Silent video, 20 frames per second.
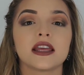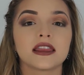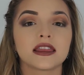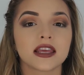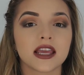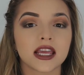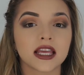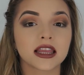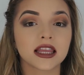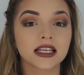
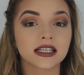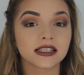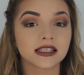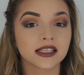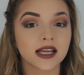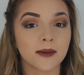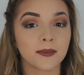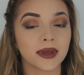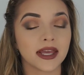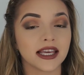think this
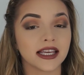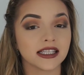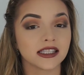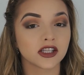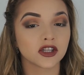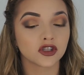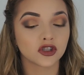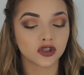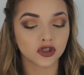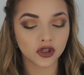step is
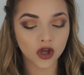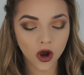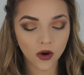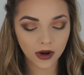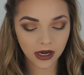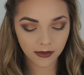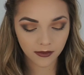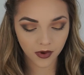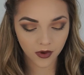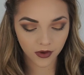so
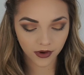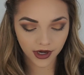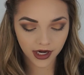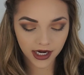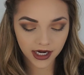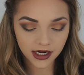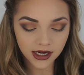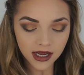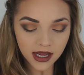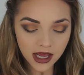
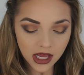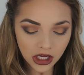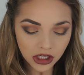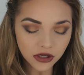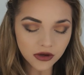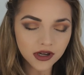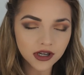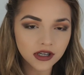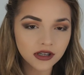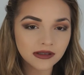important.
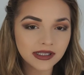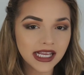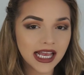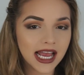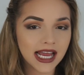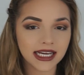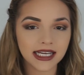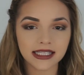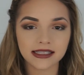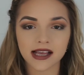You can use
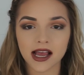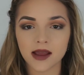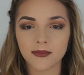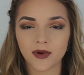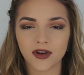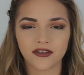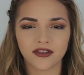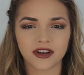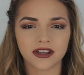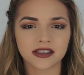any type
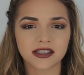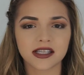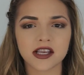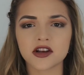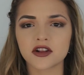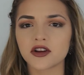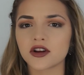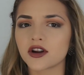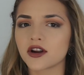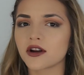of
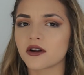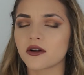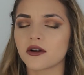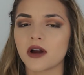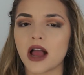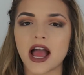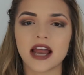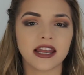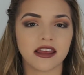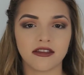concealer,
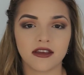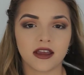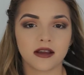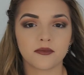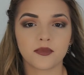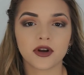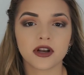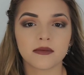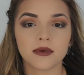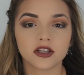anything.
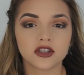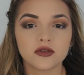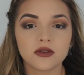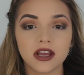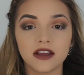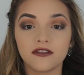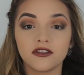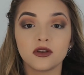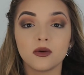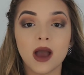Pretty much,
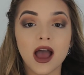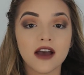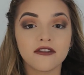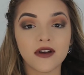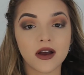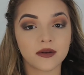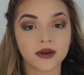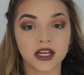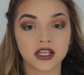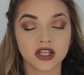if you have
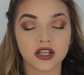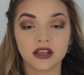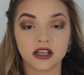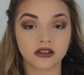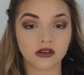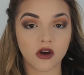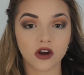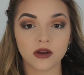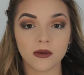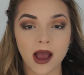foundation,
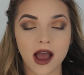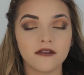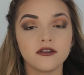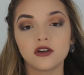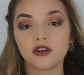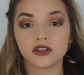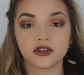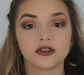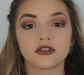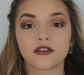that's all you have, you
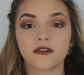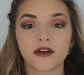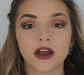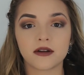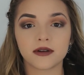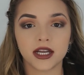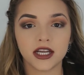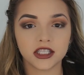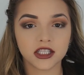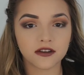could use your
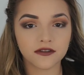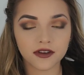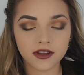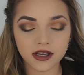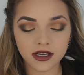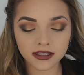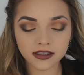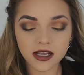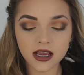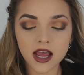foundation for
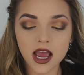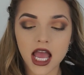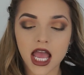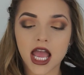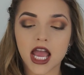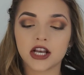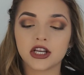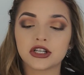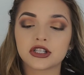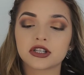this.
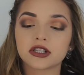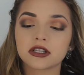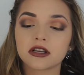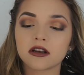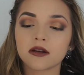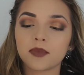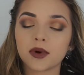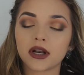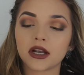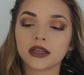And you're just
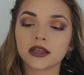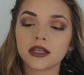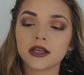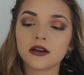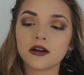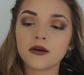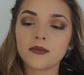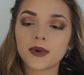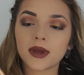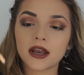going to put a
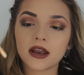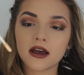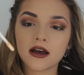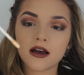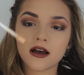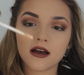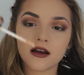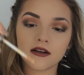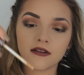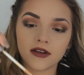little bit
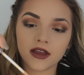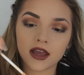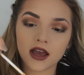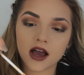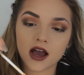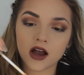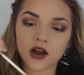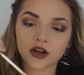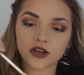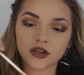of it
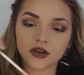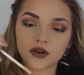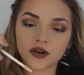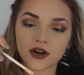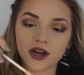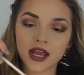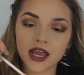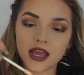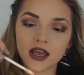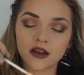on your
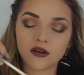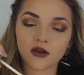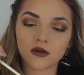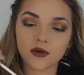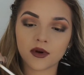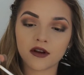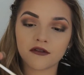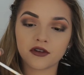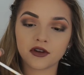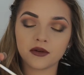hand or
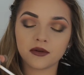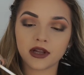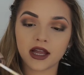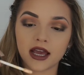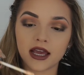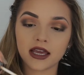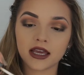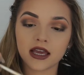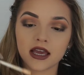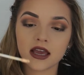wherever you
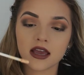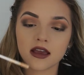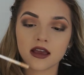like.